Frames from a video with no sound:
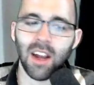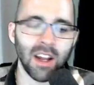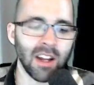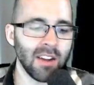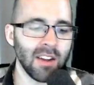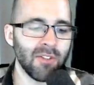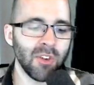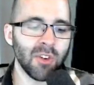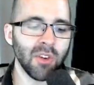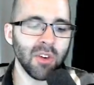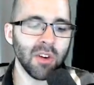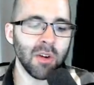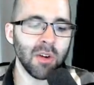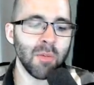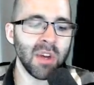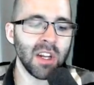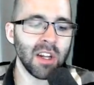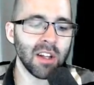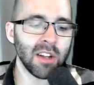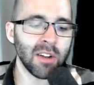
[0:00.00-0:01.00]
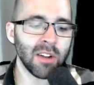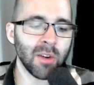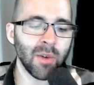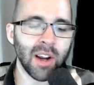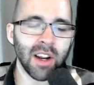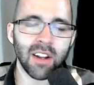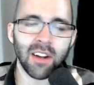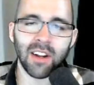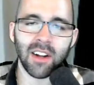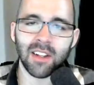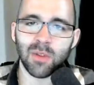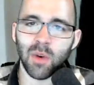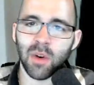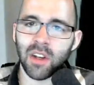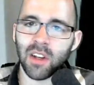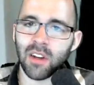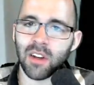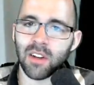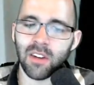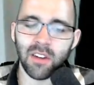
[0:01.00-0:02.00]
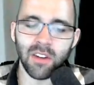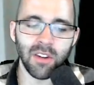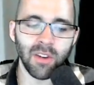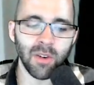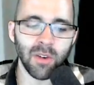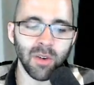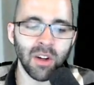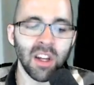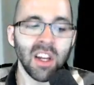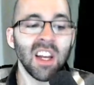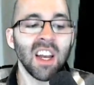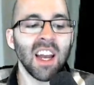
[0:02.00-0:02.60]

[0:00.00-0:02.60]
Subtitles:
And if you don't immediately recognize what you can do,